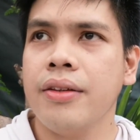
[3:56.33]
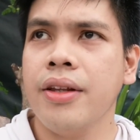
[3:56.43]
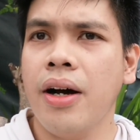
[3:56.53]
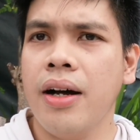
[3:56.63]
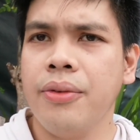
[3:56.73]

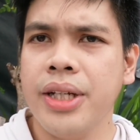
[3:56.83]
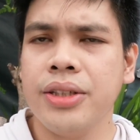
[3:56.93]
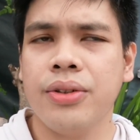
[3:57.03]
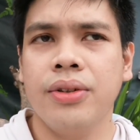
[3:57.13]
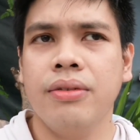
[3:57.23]
the
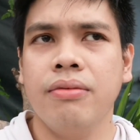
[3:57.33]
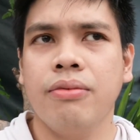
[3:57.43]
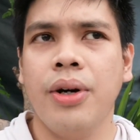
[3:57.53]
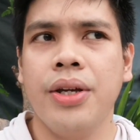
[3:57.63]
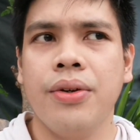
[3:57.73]
reason
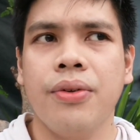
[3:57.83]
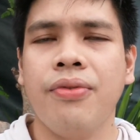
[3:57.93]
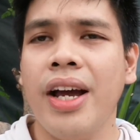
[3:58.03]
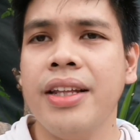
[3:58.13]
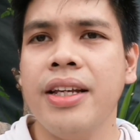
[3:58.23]
why you're
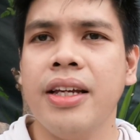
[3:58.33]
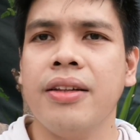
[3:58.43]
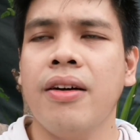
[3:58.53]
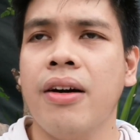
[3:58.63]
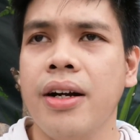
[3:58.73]
finding
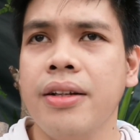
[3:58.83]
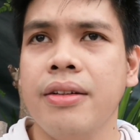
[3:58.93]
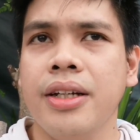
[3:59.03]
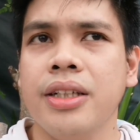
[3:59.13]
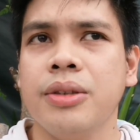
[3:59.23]
it hard
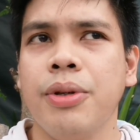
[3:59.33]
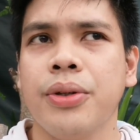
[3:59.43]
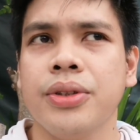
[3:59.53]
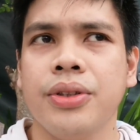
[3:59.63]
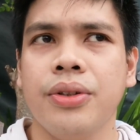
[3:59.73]
is because